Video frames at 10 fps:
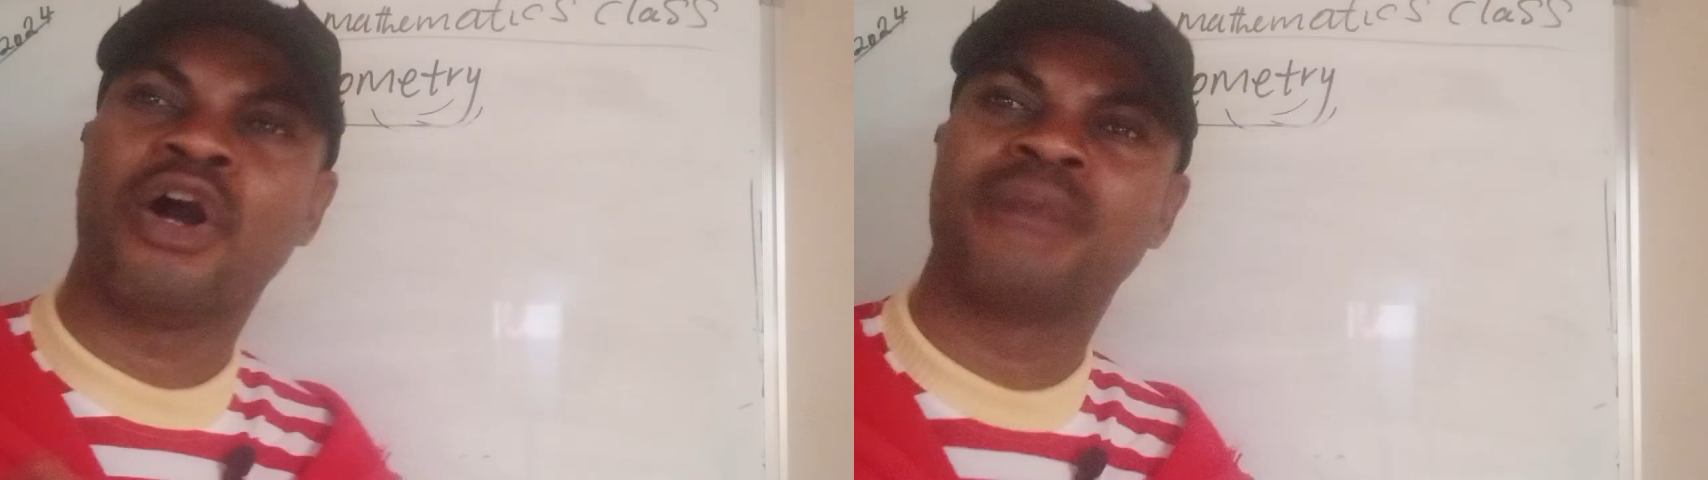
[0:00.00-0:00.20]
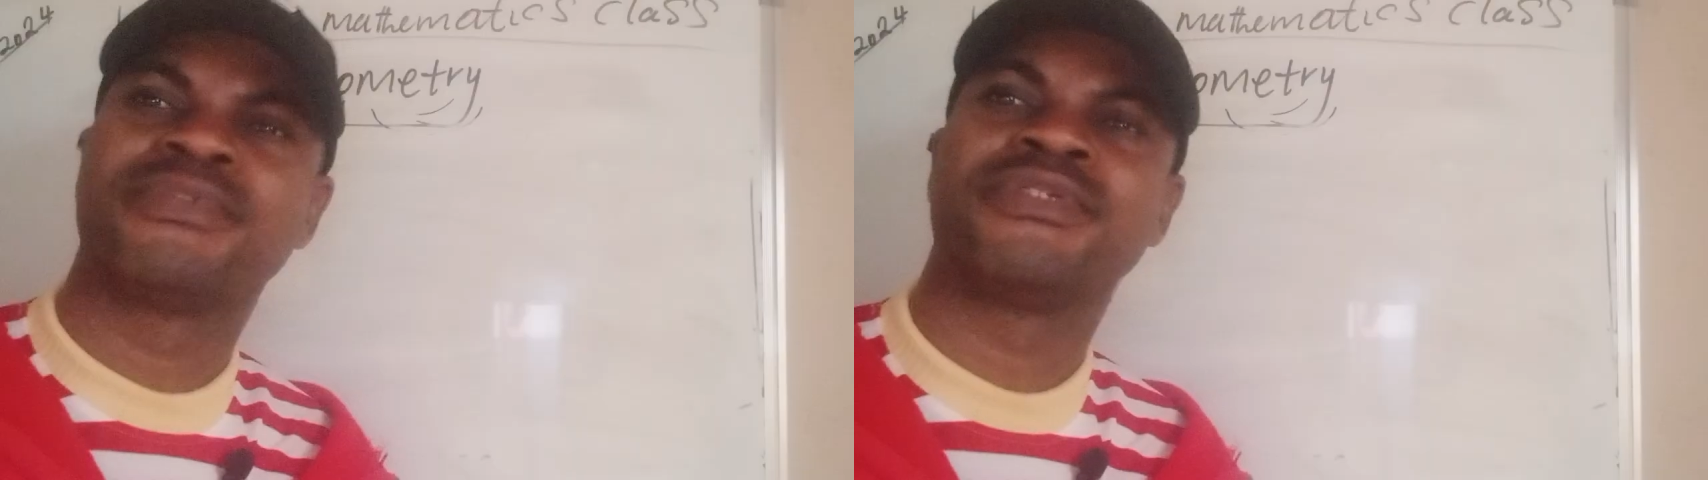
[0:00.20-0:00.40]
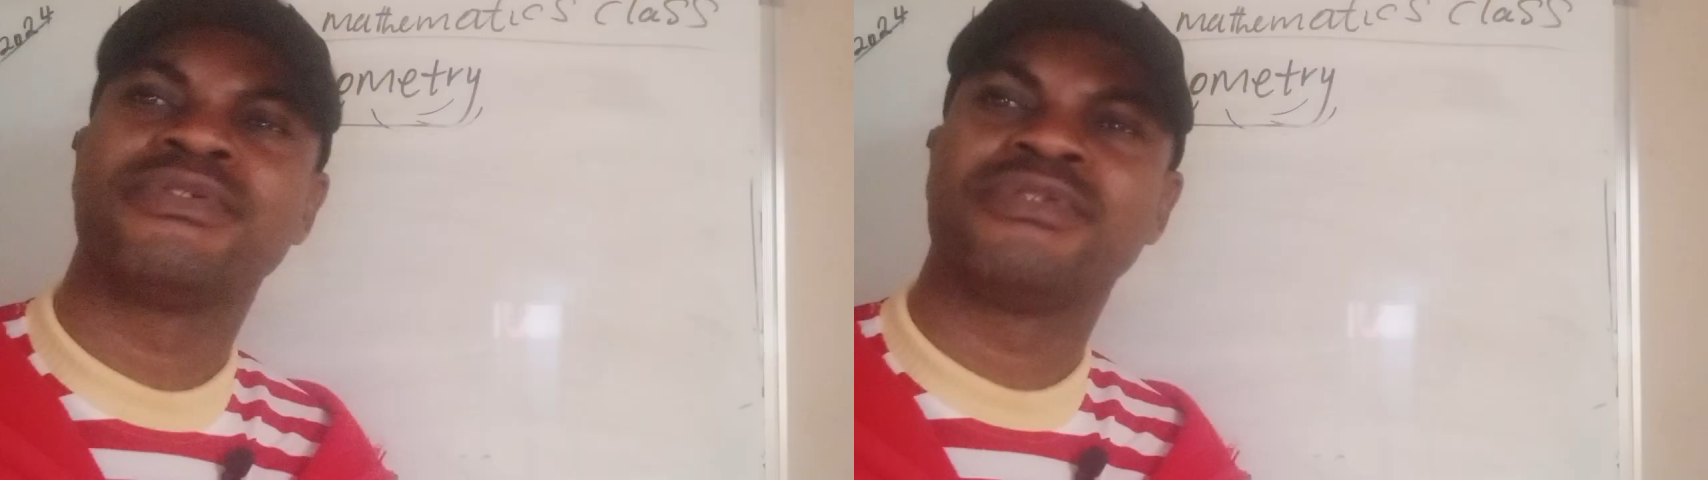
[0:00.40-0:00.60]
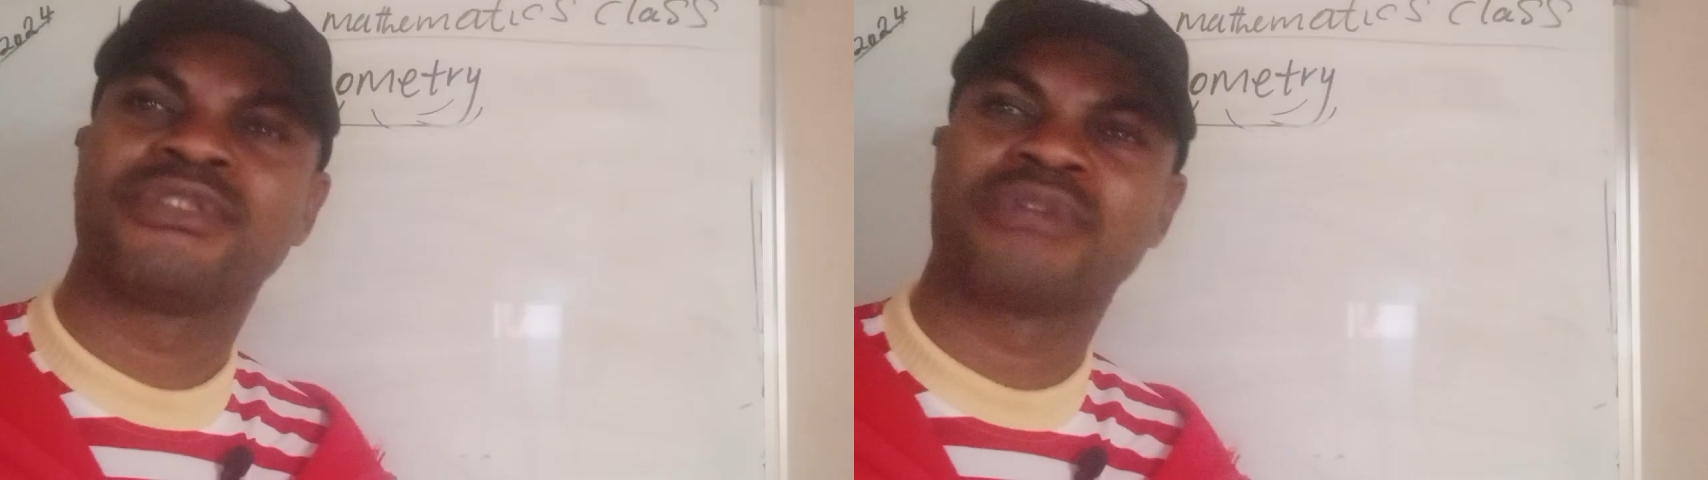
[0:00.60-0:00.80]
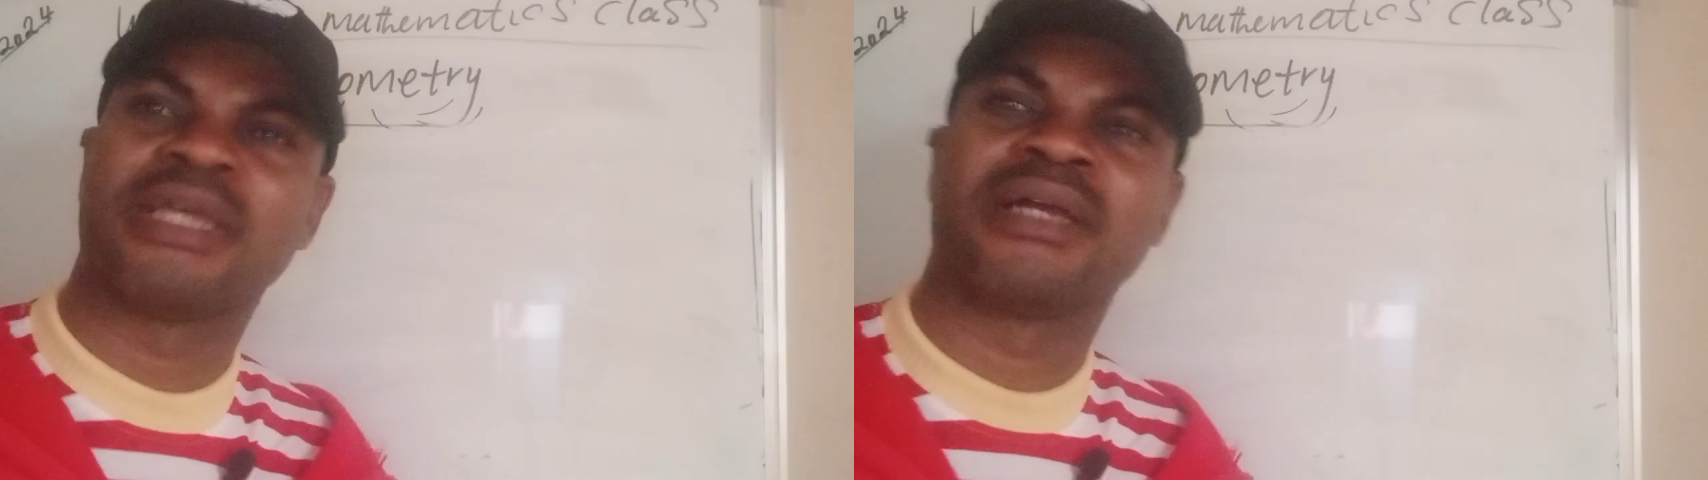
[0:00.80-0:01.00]
obtuse
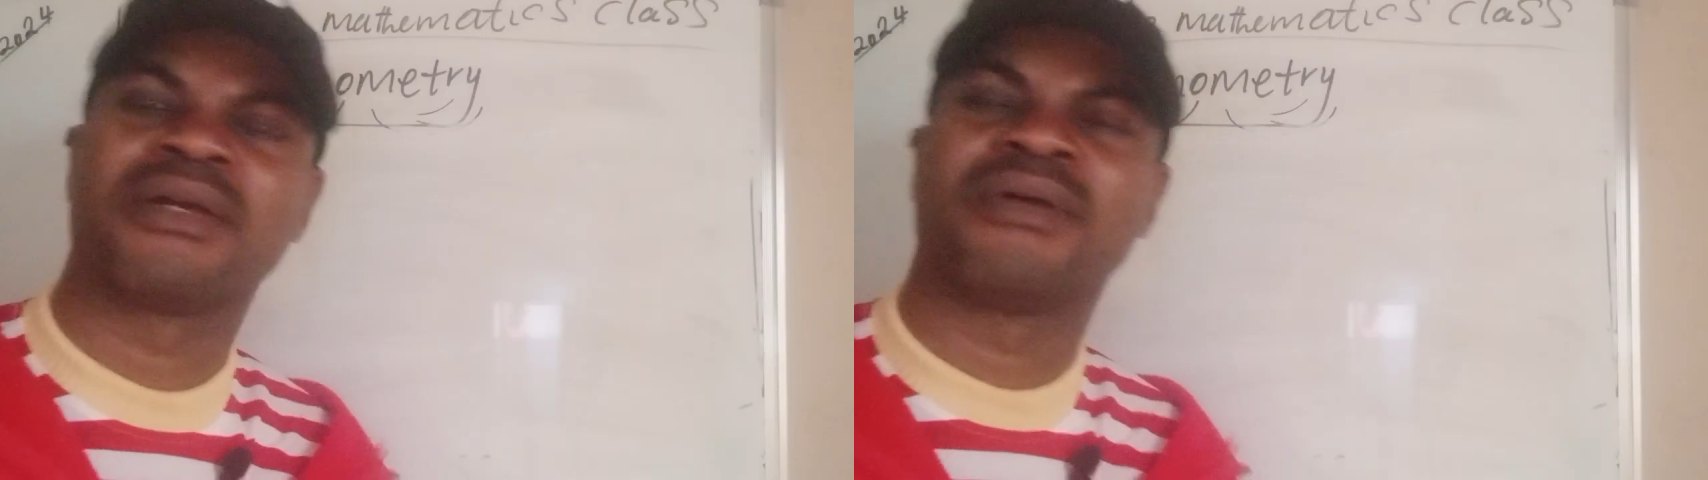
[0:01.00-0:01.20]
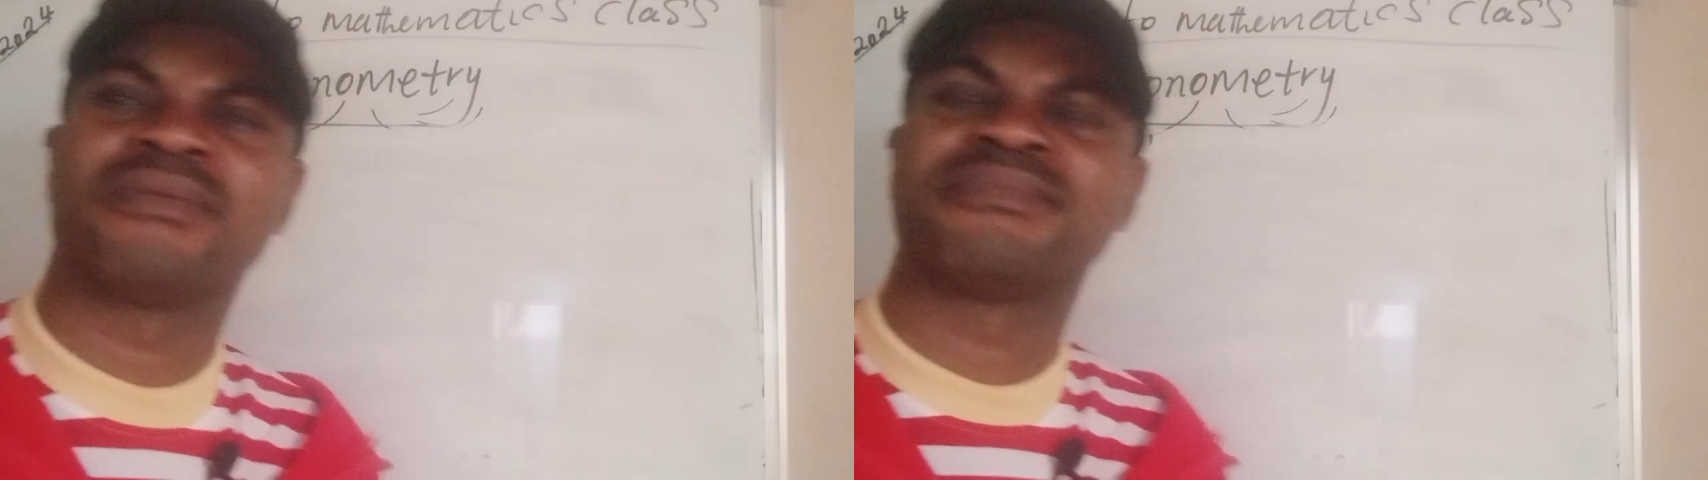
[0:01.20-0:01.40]
triangle.